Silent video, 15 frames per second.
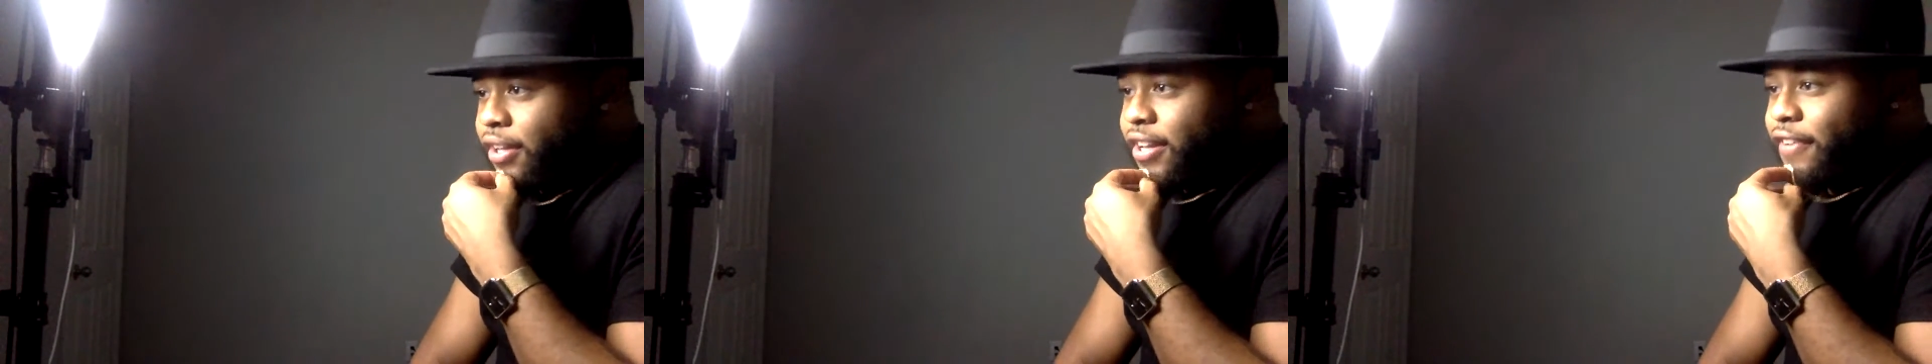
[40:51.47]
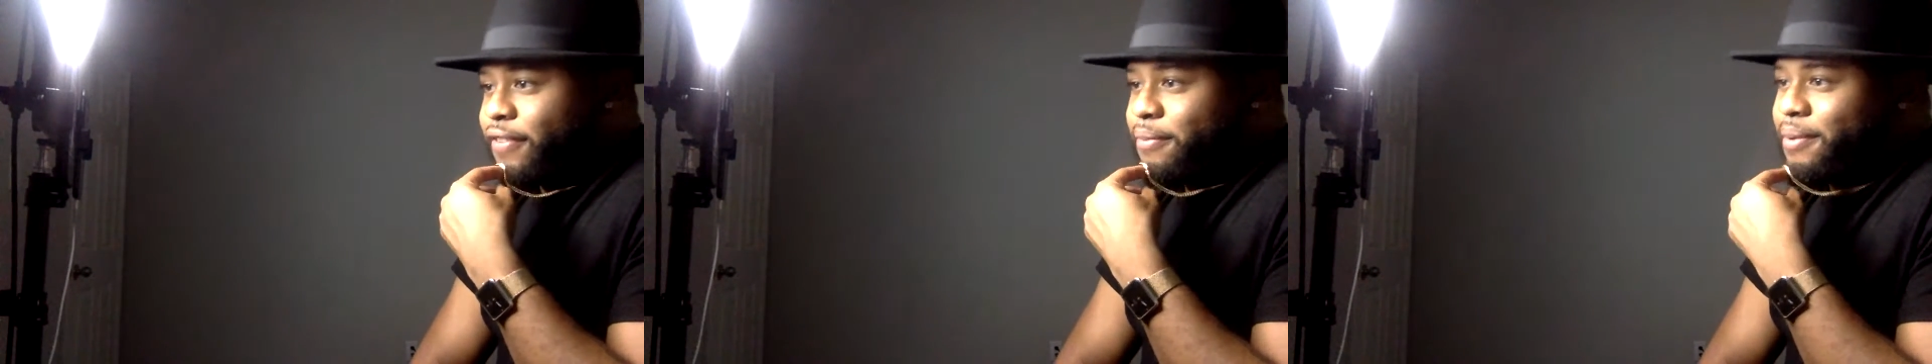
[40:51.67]

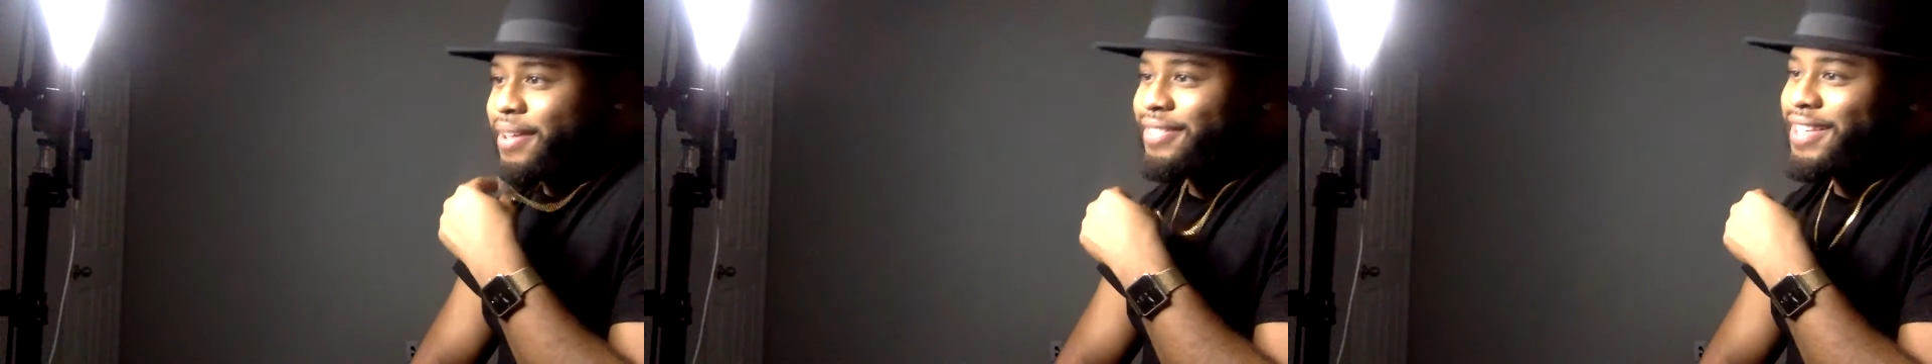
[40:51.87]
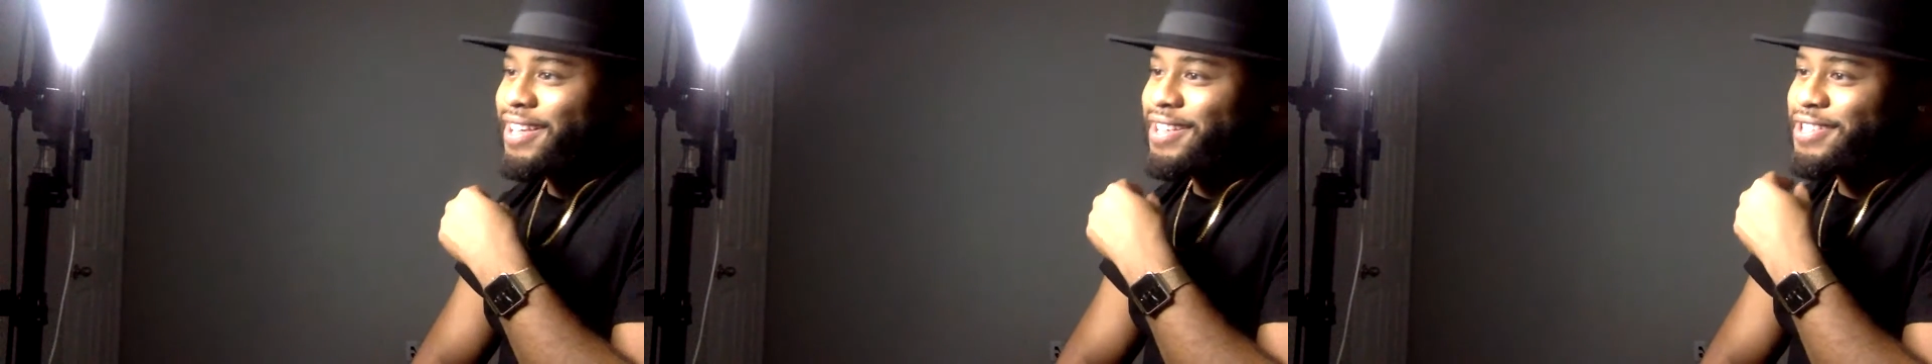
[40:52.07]
love you,
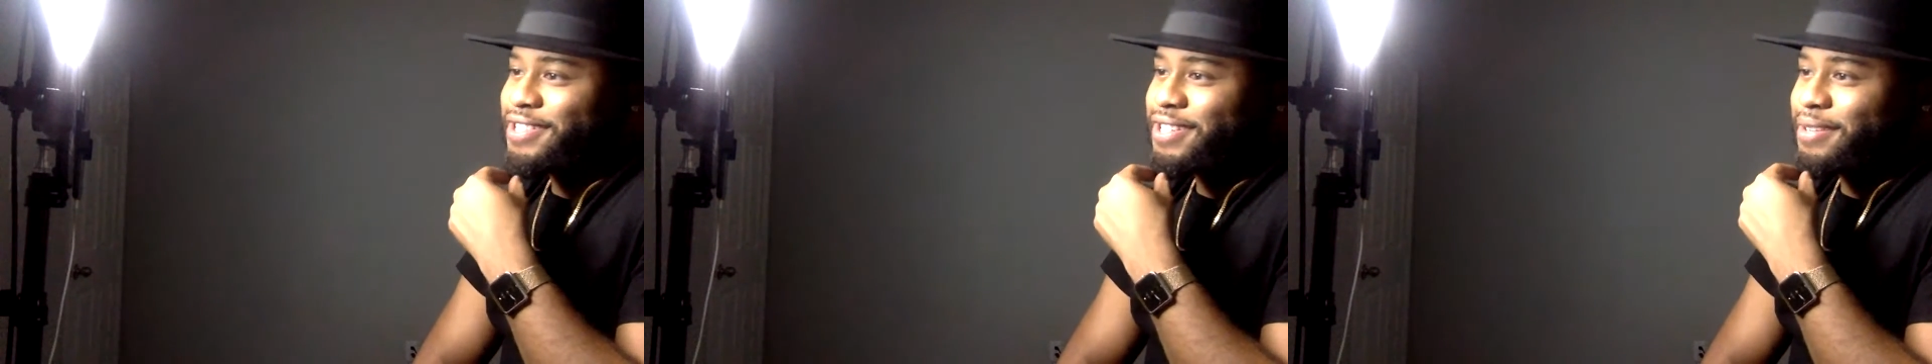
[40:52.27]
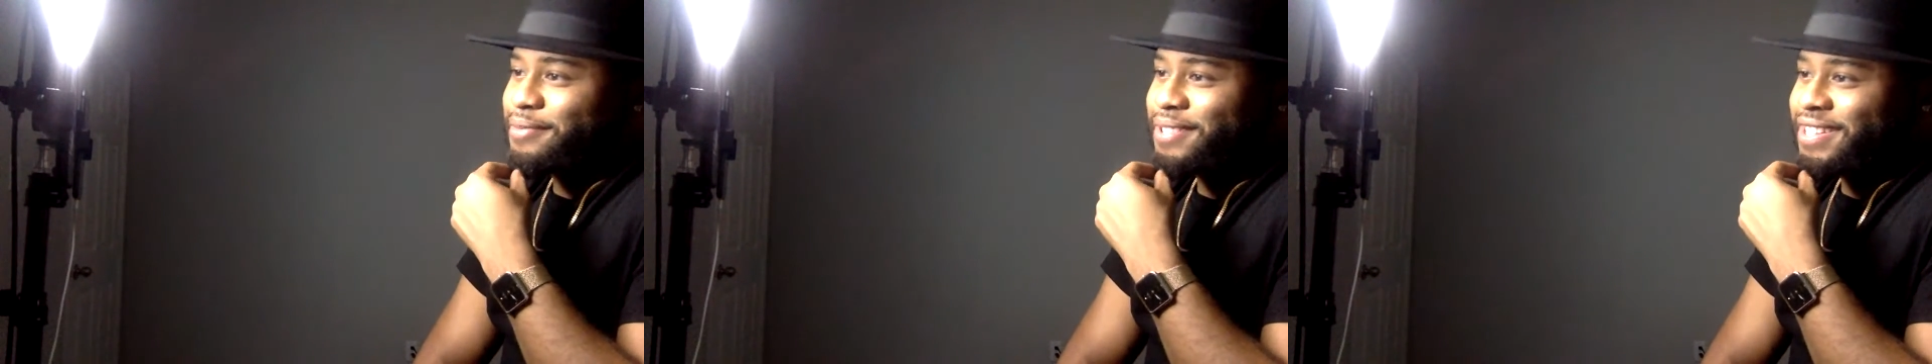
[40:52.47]
man. Thank you
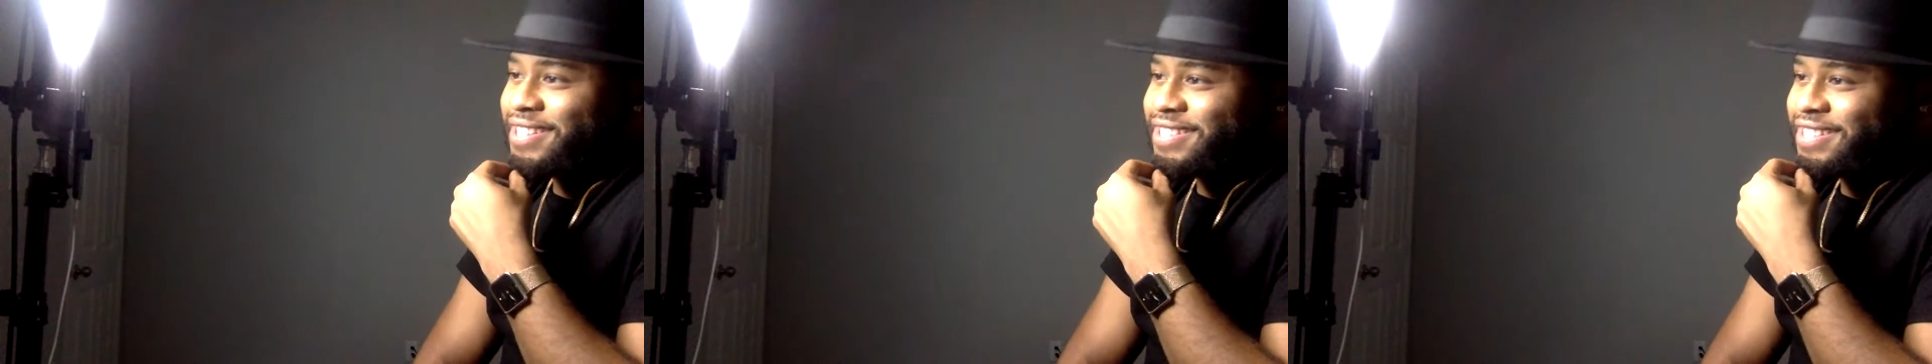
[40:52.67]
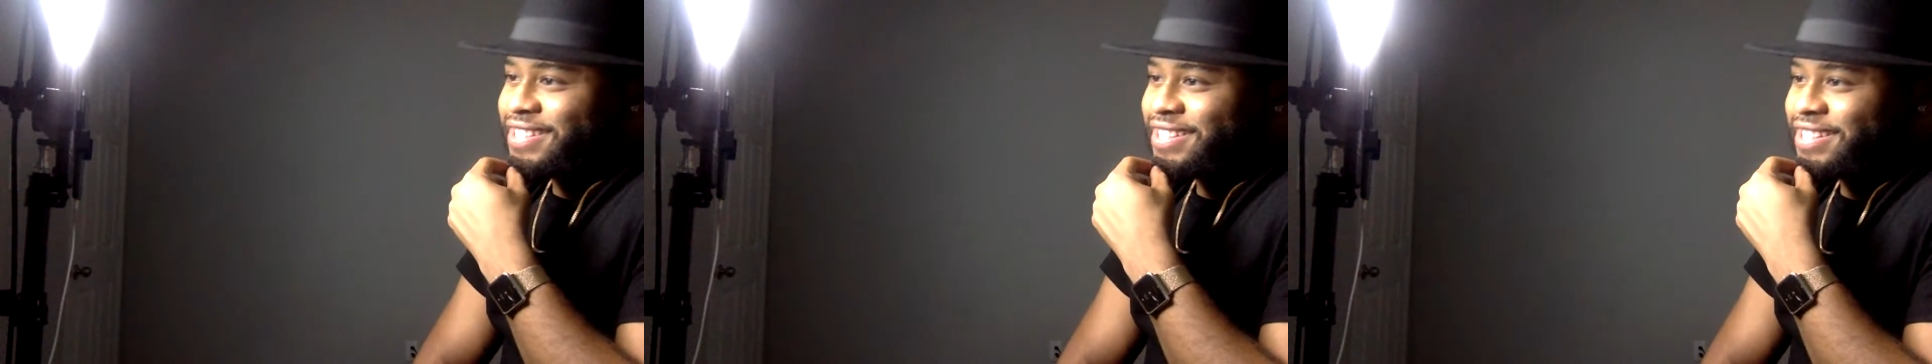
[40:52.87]
so much.